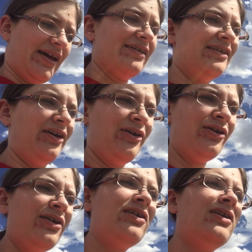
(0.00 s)
that.
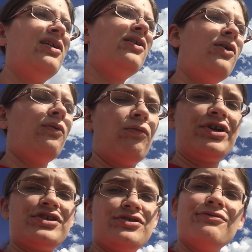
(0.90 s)

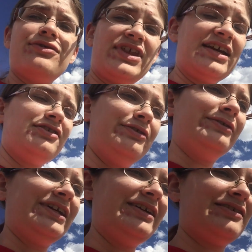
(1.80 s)
What do you think you
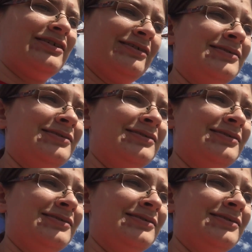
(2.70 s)
need?